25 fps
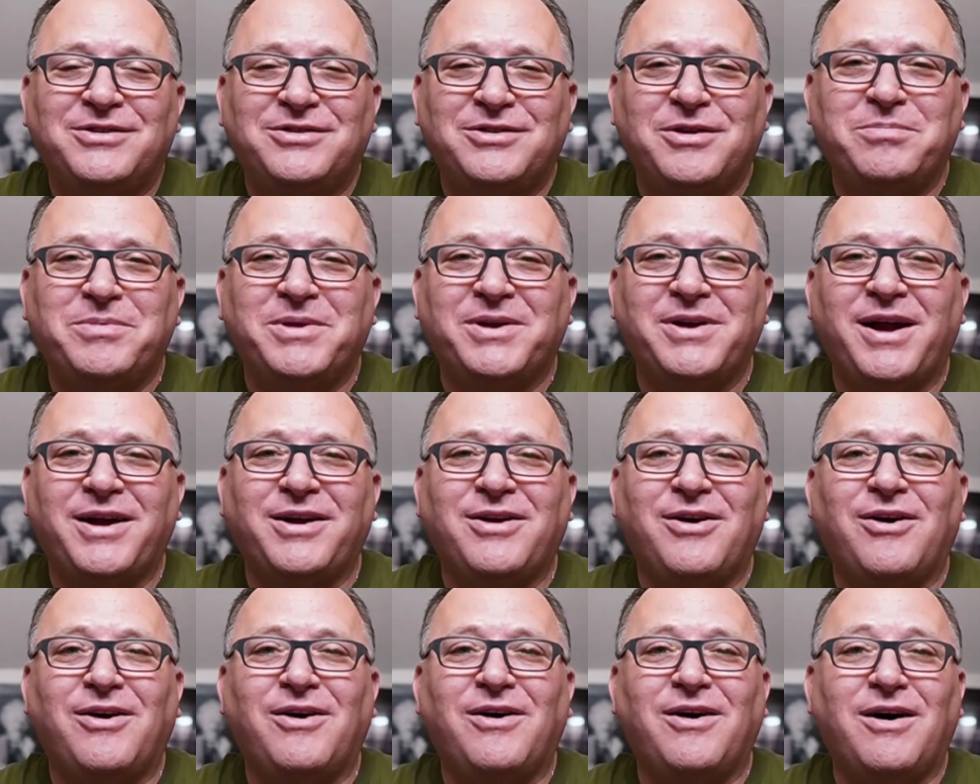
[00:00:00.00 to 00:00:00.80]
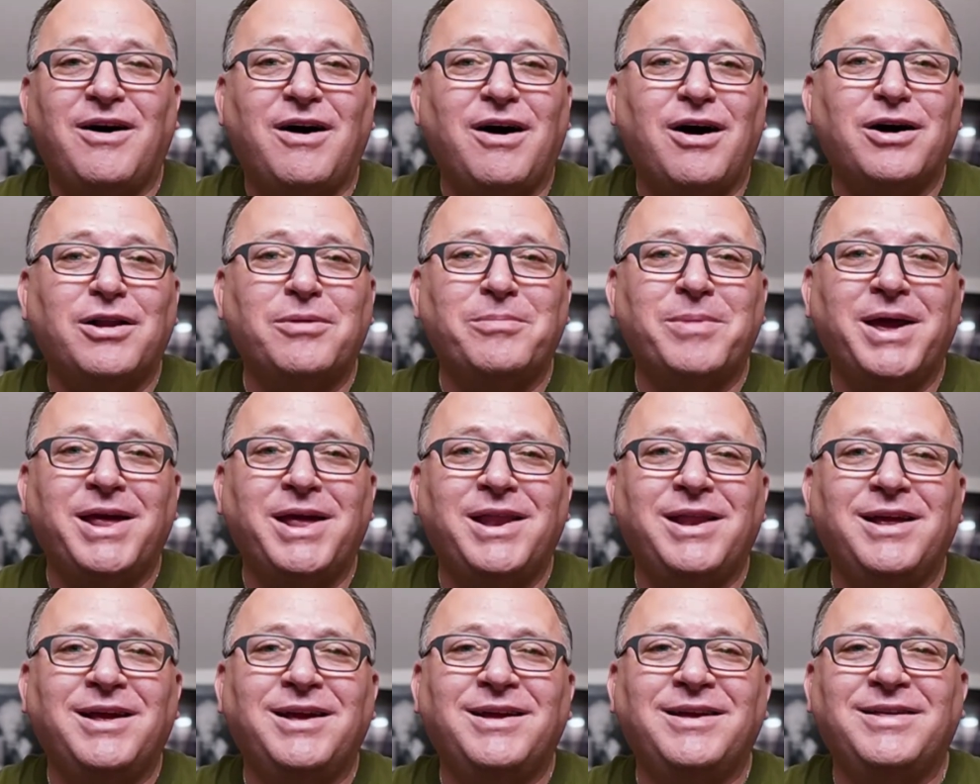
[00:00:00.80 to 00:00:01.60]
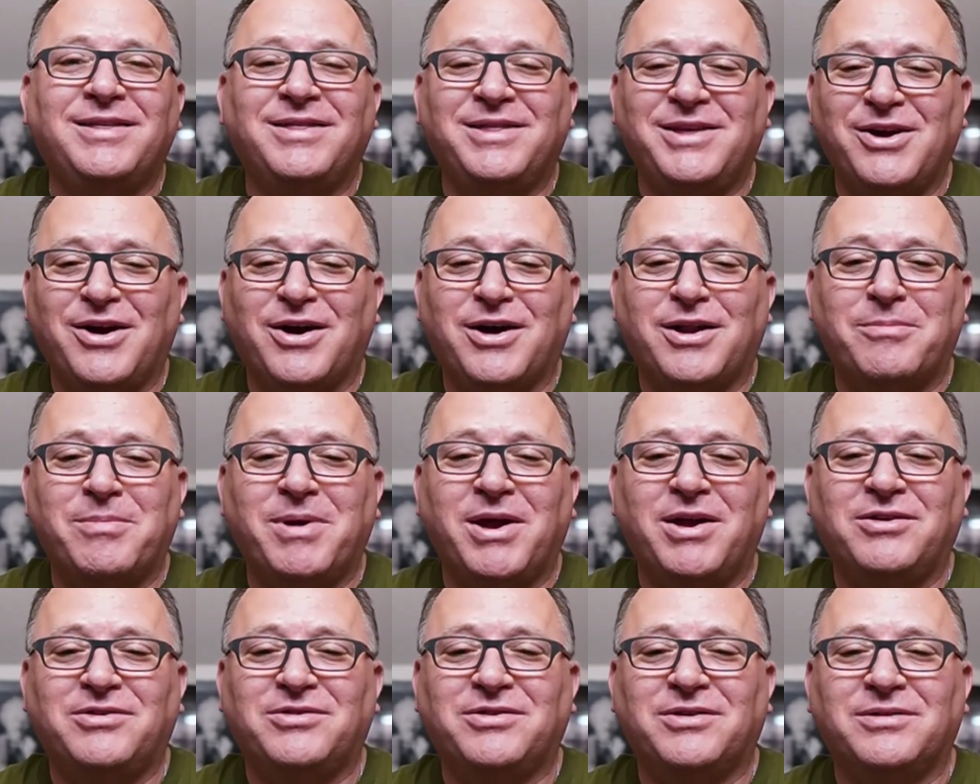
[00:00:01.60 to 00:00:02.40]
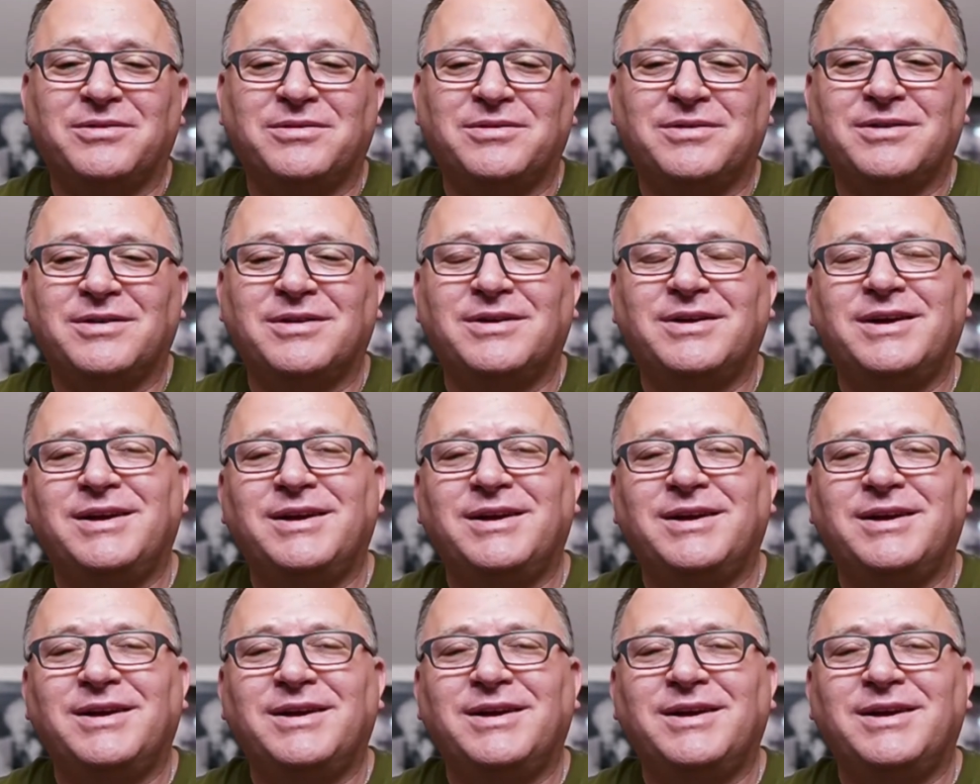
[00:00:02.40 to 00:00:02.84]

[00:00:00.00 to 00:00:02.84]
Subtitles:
something I call automating the automation.